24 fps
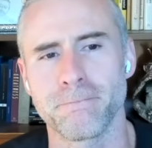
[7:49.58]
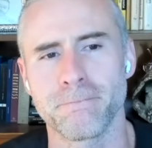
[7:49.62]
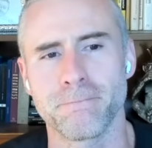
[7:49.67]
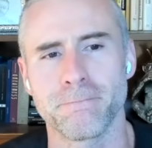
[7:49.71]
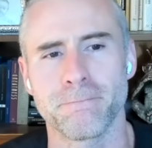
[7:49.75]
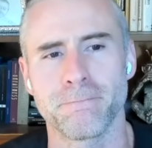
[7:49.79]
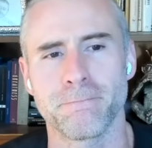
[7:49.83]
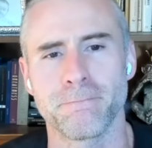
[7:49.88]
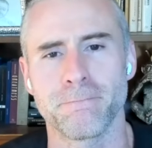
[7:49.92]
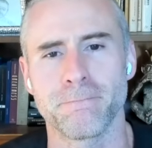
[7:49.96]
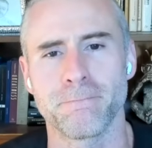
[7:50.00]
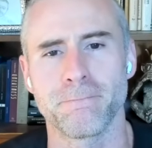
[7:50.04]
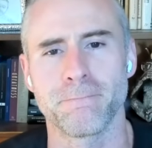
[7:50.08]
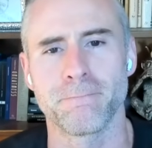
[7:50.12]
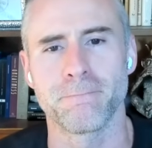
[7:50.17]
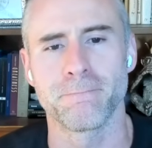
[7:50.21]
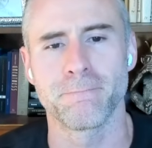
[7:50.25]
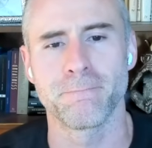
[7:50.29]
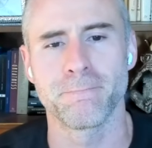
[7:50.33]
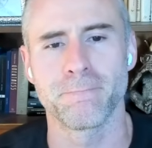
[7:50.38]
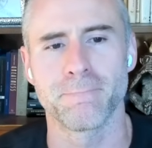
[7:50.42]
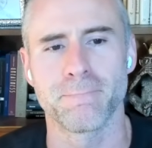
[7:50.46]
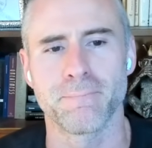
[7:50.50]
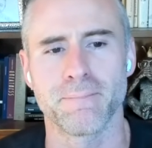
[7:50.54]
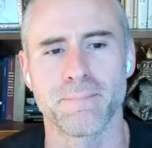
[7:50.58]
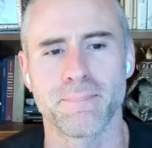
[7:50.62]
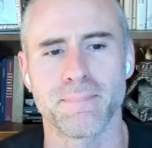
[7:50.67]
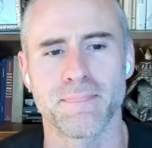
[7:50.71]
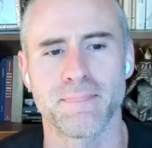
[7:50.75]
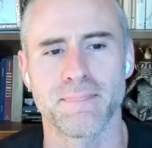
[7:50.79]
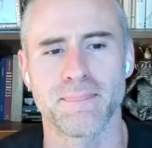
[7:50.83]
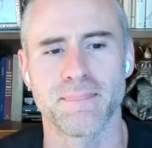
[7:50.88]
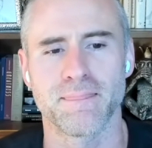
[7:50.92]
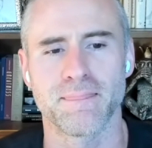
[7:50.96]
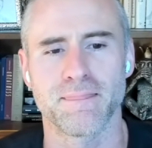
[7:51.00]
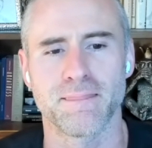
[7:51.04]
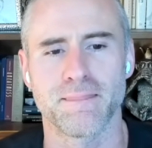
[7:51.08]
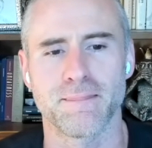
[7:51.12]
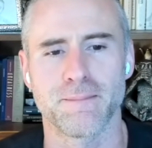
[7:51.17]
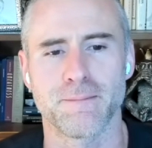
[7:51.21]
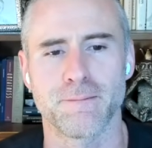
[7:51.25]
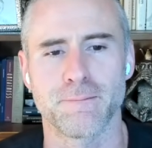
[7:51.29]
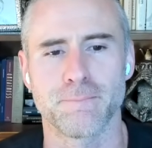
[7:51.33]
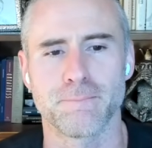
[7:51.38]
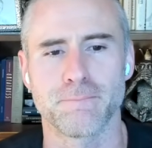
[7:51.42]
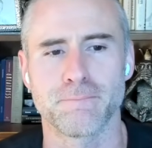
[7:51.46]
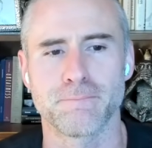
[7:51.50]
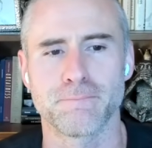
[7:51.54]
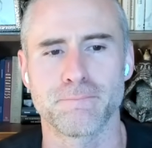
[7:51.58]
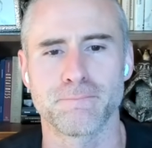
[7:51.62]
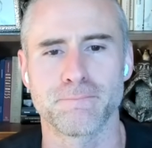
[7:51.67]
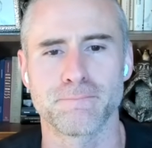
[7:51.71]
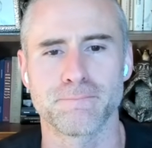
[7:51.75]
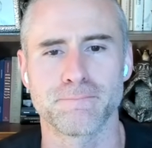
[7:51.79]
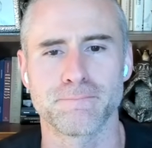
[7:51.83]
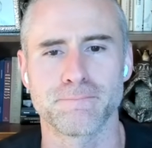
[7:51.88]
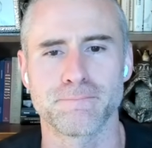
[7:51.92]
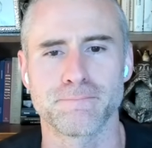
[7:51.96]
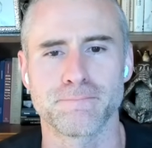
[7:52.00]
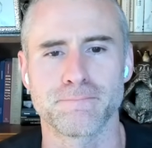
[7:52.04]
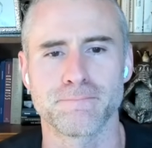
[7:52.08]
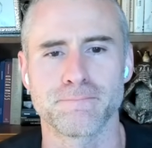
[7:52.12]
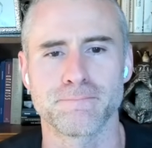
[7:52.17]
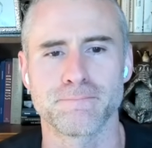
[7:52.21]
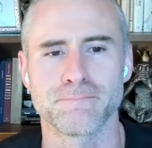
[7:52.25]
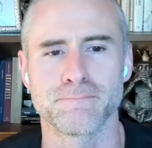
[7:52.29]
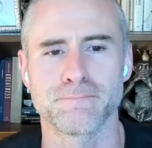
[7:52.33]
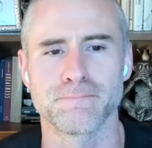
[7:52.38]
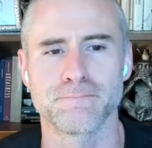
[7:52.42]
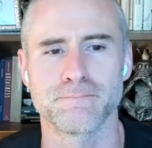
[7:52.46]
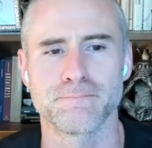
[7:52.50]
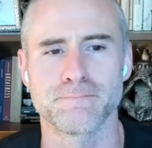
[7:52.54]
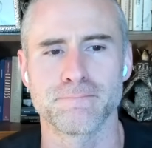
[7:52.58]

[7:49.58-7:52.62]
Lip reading: The person shown says nothing.